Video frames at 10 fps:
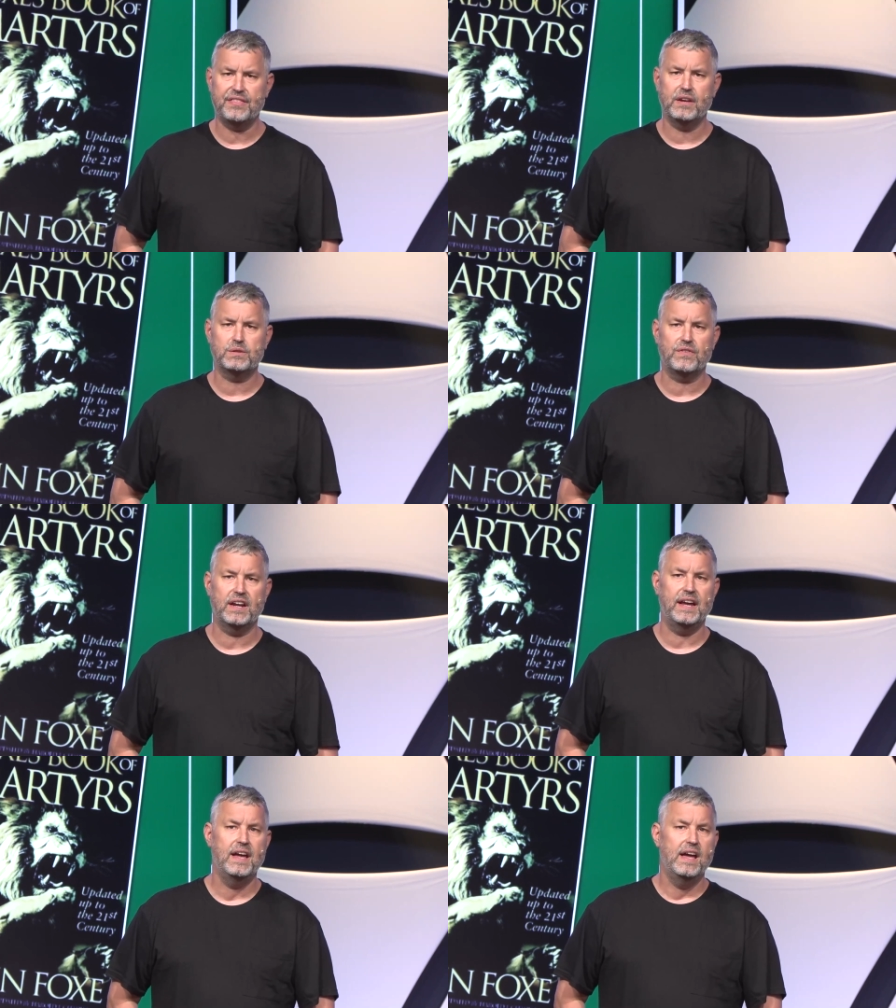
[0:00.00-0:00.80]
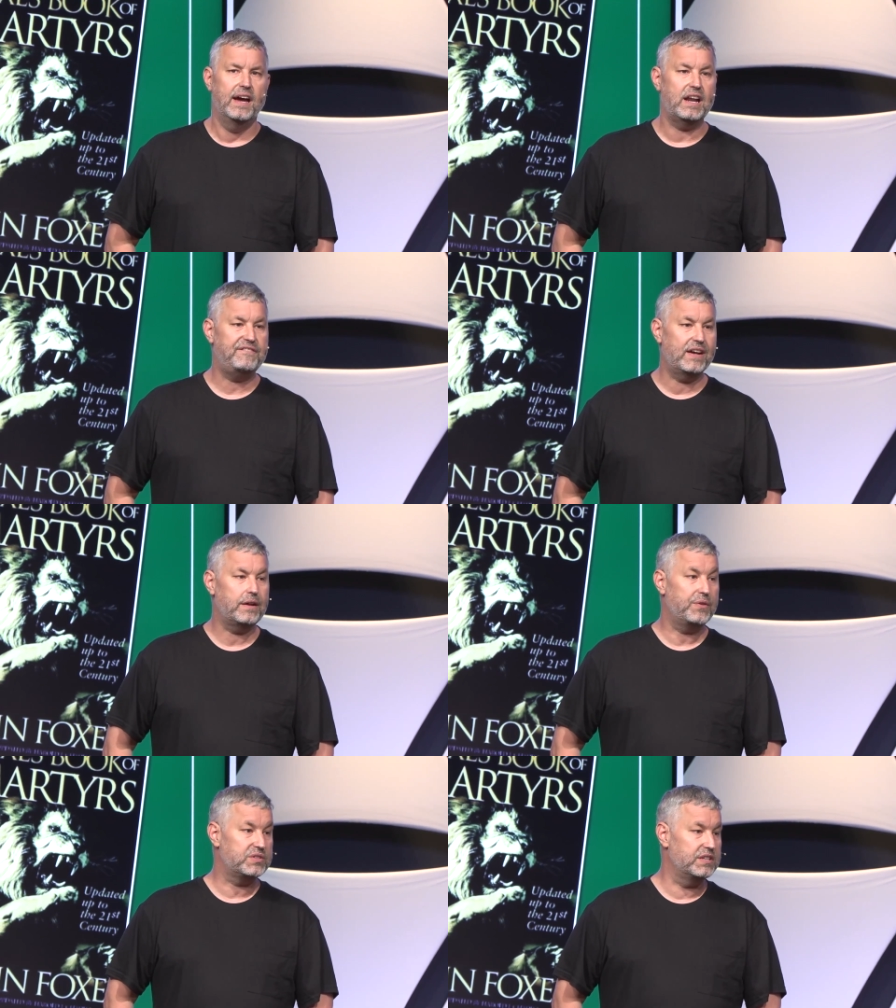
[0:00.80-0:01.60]
I think it was Friday, and I
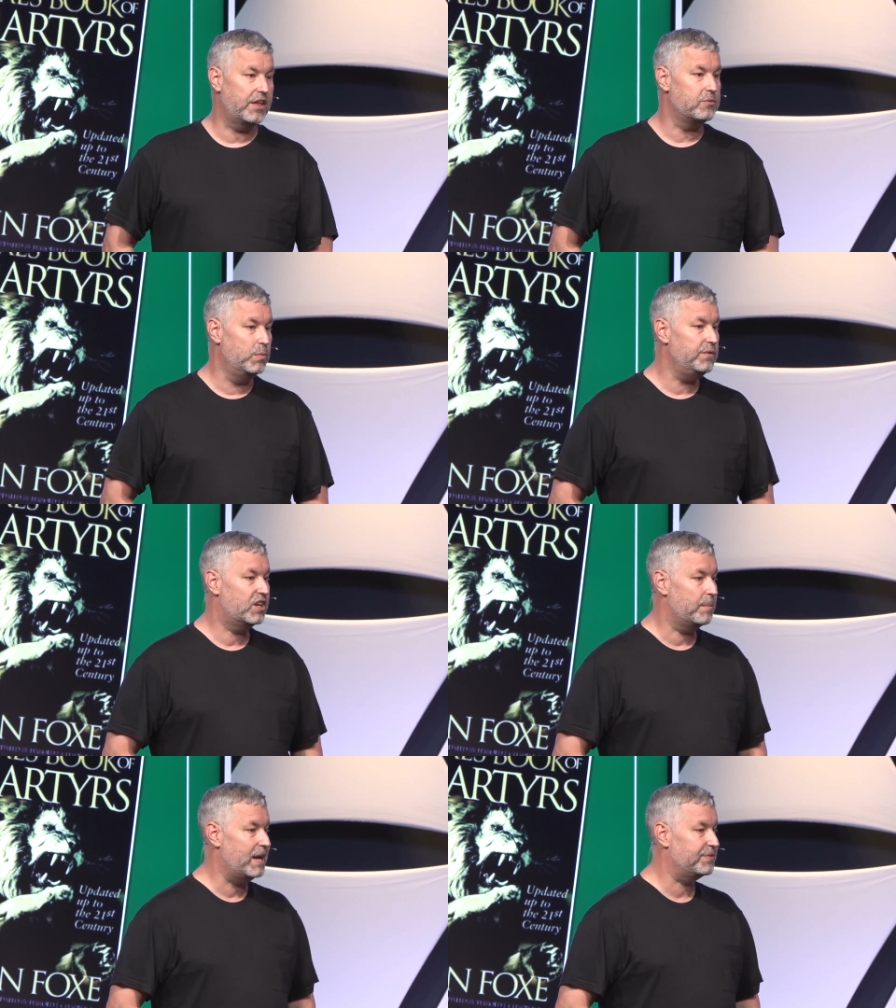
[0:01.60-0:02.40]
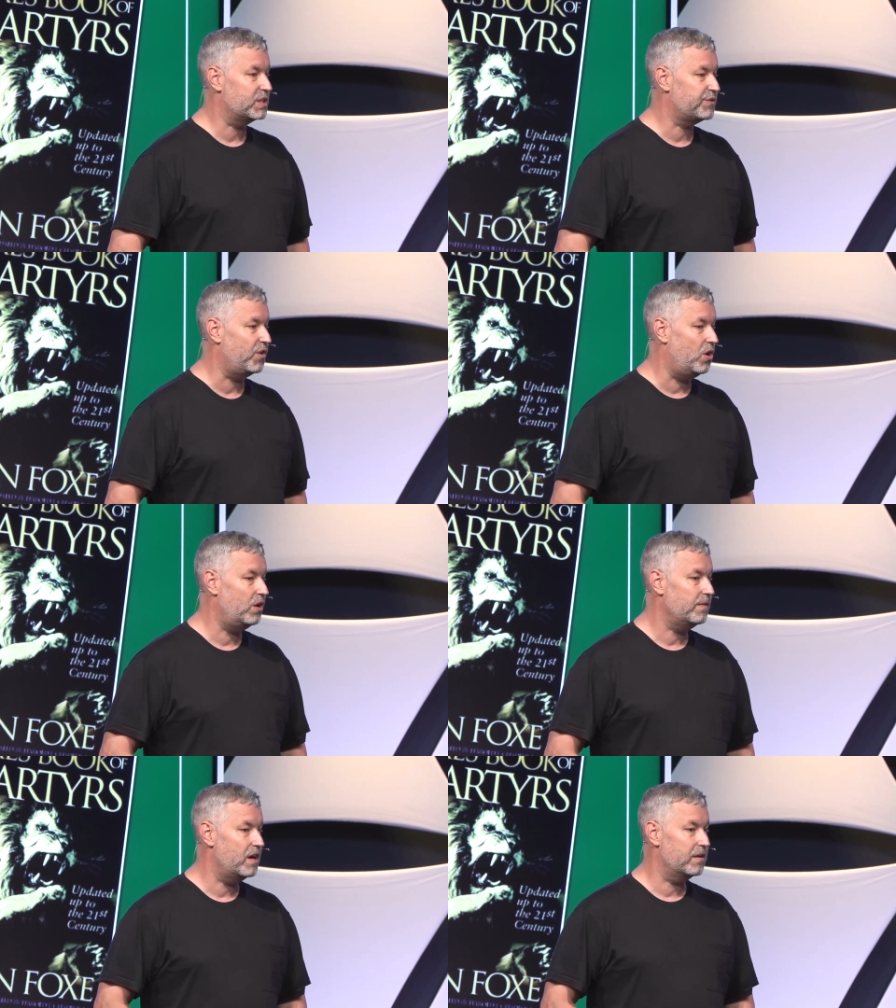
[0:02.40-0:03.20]
found out there's another movie coming out this
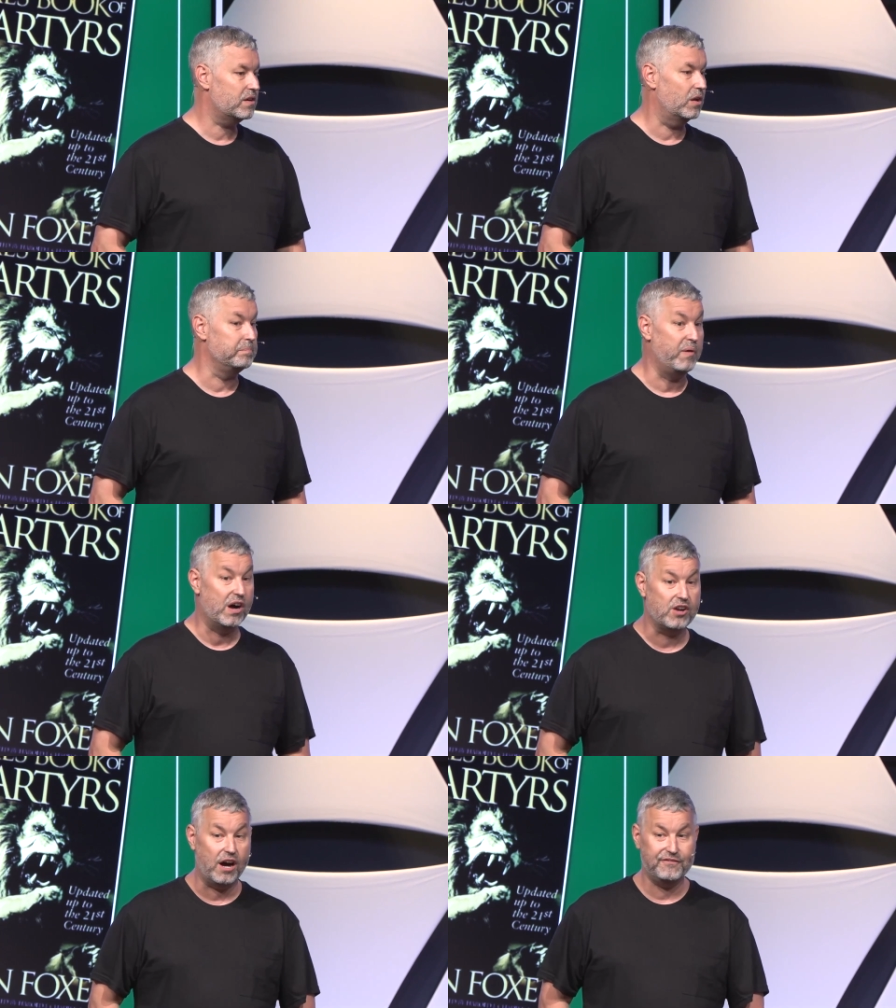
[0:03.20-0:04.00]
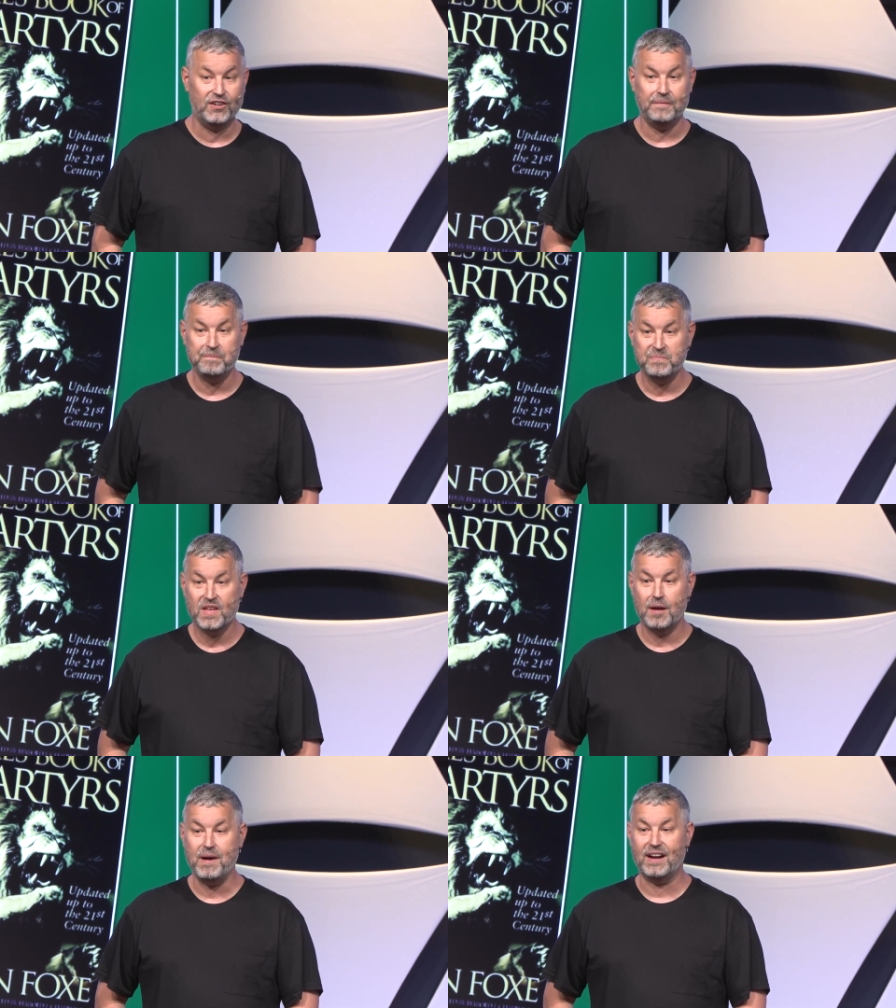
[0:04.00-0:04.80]
fall called Bonhoeffer
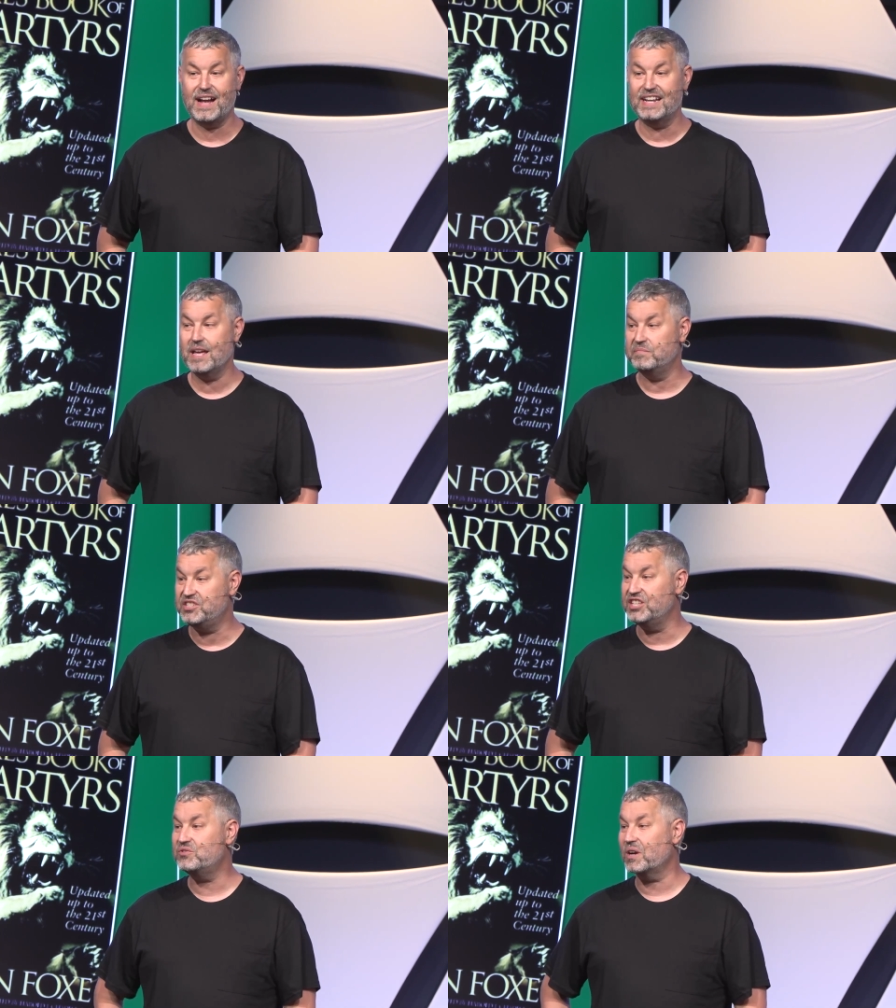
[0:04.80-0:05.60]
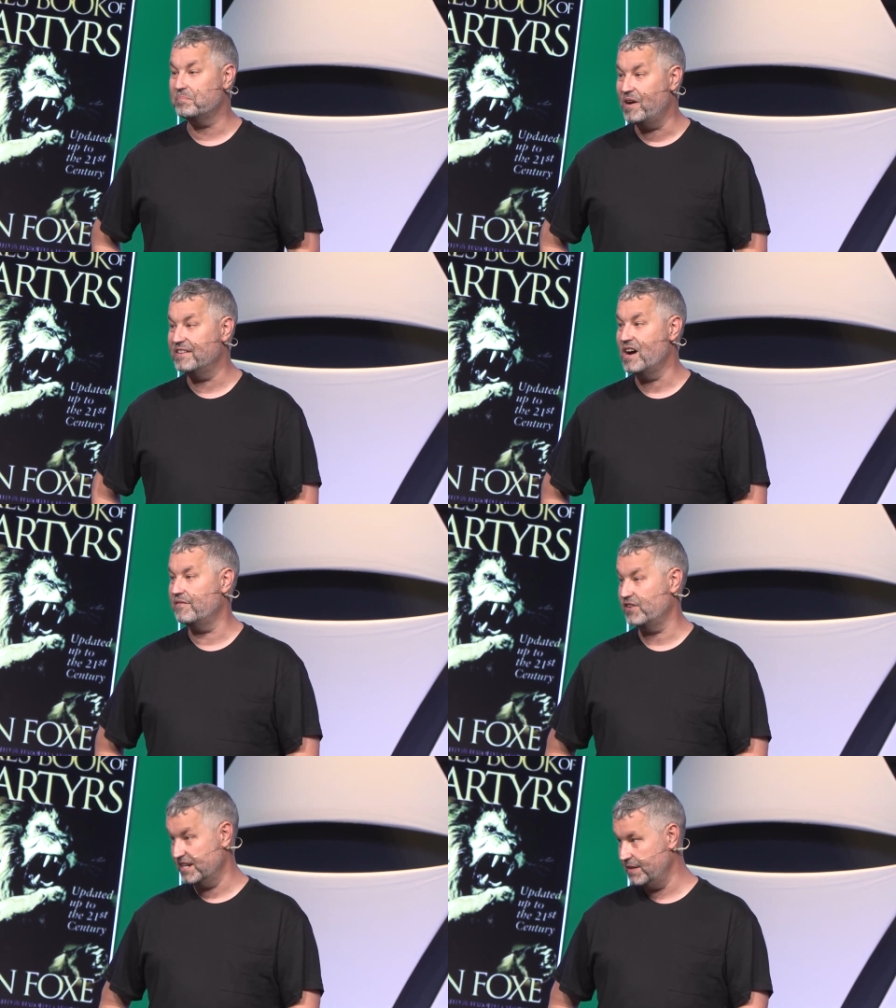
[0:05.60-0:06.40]
about a guy named Dietrich
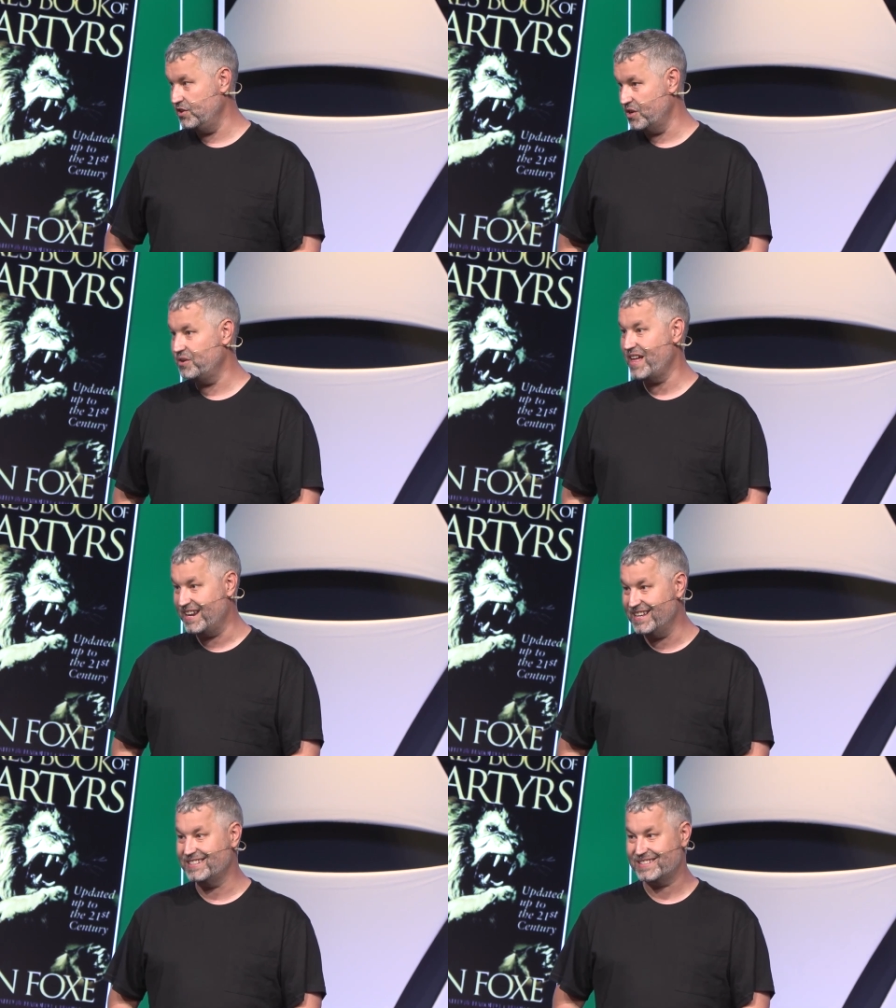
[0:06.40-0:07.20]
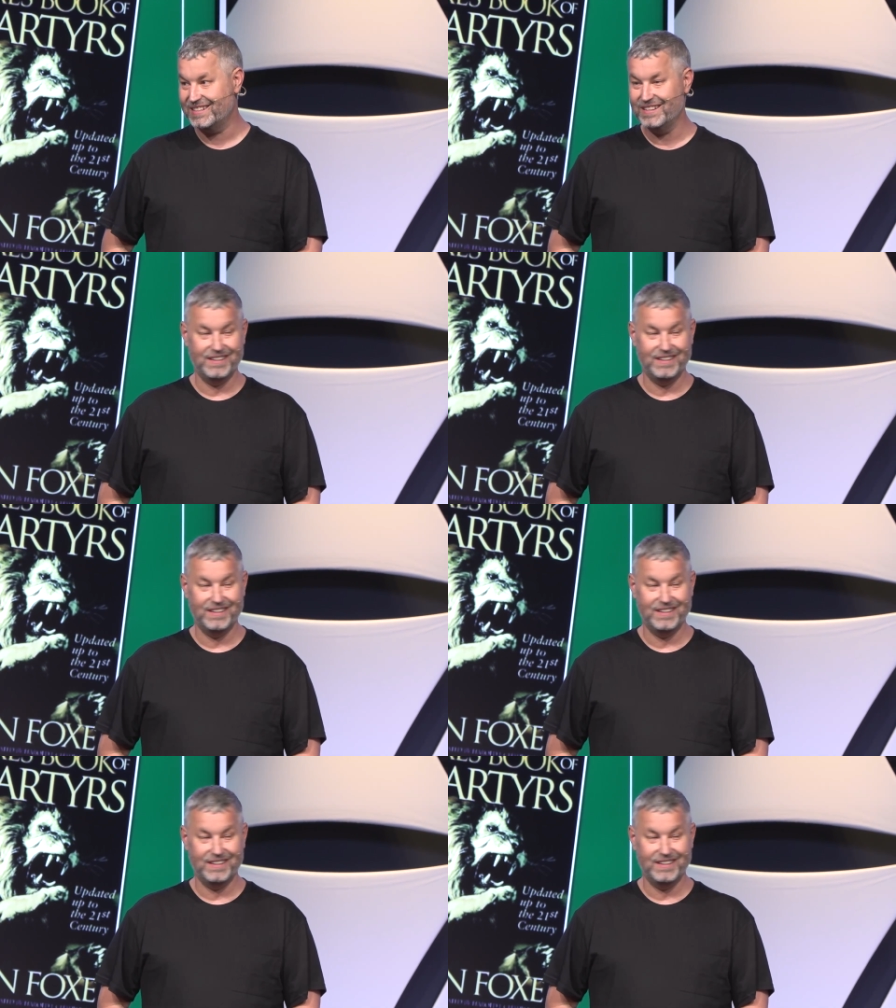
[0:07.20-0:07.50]
Bonhoeffer. Any of you know who that is?